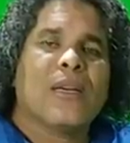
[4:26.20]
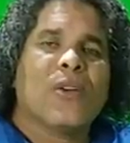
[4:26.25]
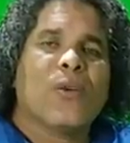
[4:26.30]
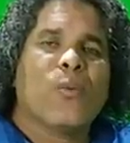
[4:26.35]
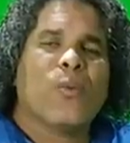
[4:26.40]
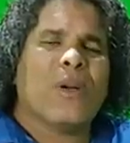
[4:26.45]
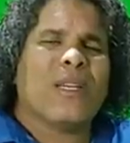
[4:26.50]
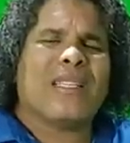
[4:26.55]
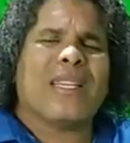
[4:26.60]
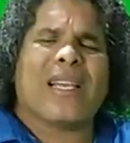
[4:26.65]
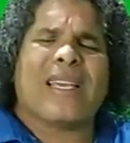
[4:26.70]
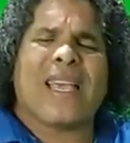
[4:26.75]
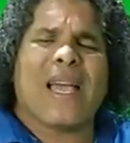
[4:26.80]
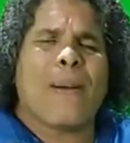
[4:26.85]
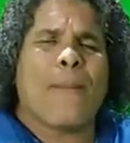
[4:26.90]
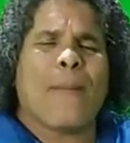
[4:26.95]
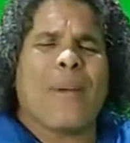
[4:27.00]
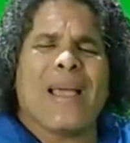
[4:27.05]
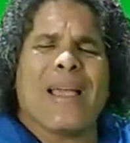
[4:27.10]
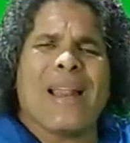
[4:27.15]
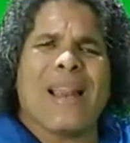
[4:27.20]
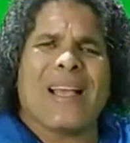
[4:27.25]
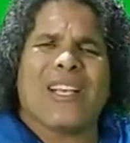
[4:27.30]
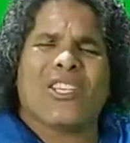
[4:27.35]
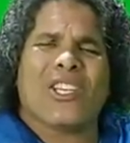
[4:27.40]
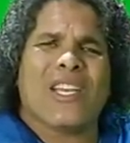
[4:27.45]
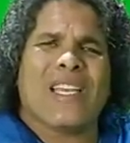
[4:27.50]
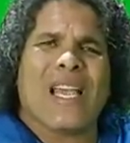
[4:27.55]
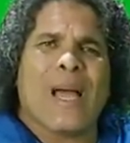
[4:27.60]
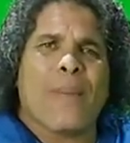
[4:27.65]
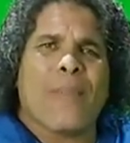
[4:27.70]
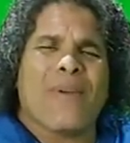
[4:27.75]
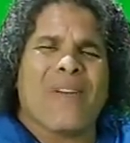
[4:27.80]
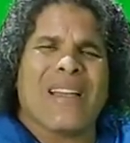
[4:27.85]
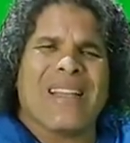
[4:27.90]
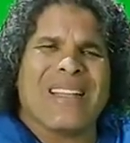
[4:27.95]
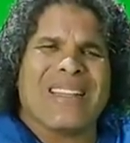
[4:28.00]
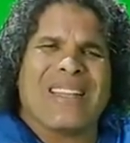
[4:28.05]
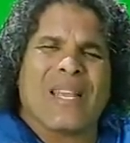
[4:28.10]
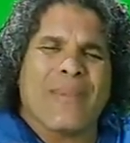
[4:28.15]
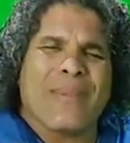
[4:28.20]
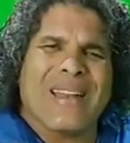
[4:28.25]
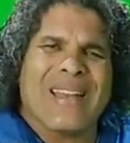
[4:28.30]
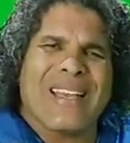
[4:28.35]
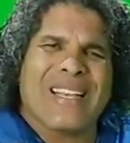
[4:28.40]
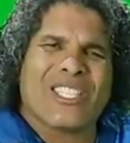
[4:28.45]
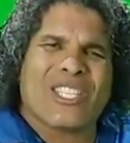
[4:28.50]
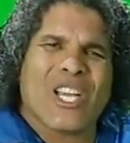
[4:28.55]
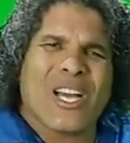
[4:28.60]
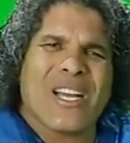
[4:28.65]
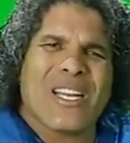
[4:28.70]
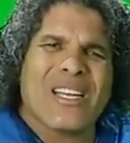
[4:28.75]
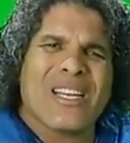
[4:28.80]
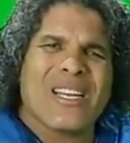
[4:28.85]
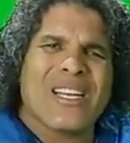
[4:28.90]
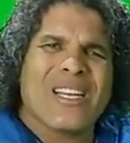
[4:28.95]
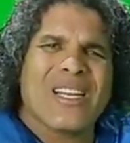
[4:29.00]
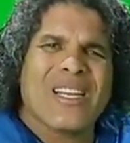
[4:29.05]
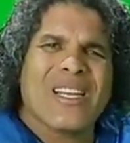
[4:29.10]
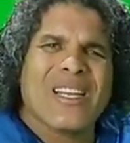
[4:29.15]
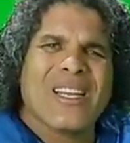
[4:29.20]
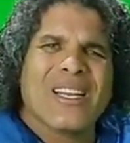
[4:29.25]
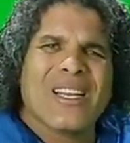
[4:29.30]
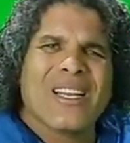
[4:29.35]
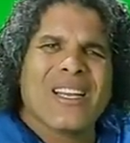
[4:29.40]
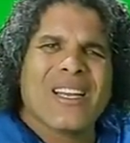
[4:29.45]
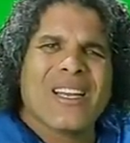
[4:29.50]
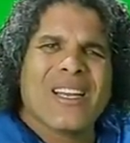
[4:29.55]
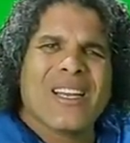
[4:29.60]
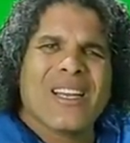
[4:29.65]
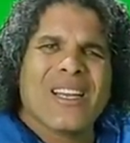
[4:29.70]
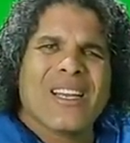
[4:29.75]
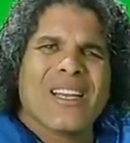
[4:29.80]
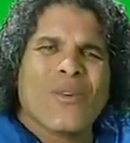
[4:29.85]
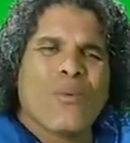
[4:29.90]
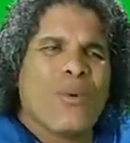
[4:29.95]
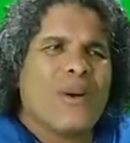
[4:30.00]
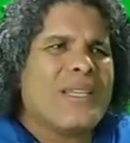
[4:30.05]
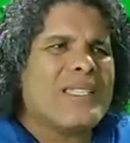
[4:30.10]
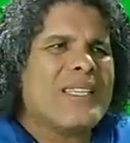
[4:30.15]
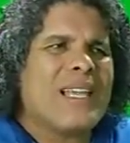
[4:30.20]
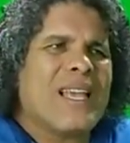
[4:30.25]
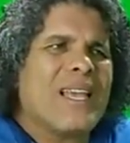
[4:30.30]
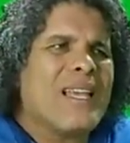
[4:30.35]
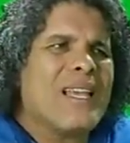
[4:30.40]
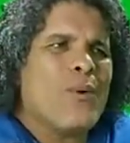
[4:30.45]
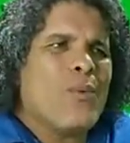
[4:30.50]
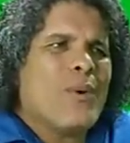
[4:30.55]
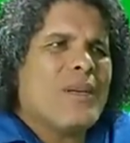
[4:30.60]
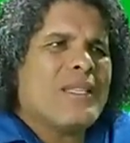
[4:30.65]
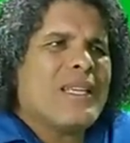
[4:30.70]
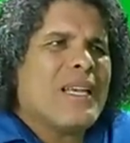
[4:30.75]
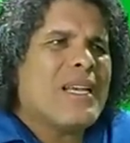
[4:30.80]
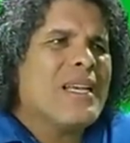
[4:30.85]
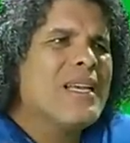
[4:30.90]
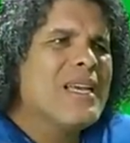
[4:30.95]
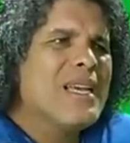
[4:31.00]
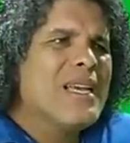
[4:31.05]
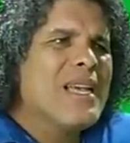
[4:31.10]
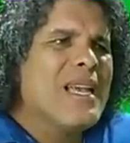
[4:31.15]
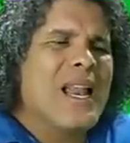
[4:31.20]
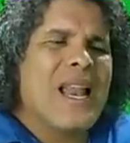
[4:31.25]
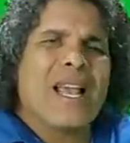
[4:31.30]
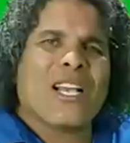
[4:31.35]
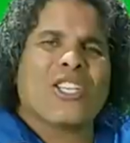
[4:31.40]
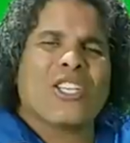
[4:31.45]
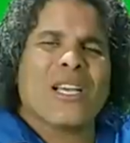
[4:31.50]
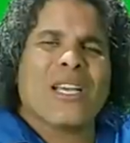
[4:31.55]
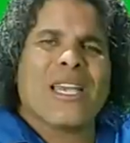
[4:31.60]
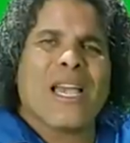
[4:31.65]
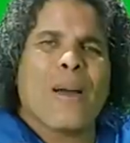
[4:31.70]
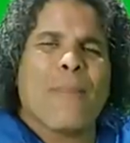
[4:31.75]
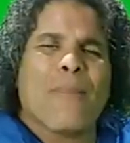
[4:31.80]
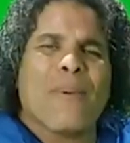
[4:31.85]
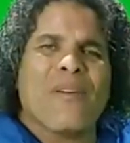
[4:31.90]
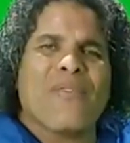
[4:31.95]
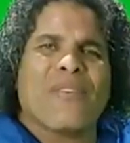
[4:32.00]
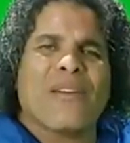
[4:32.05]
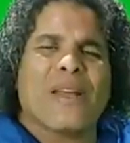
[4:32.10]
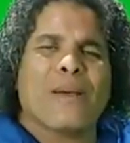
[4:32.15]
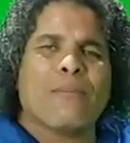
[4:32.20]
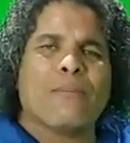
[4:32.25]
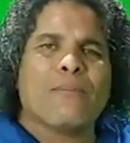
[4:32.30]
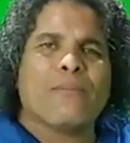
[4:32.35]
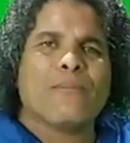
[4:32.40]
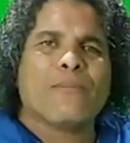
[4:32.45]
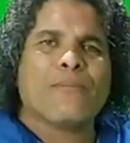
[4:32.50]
Where's the election campaign? Intimidation? Where's the election campaign for them?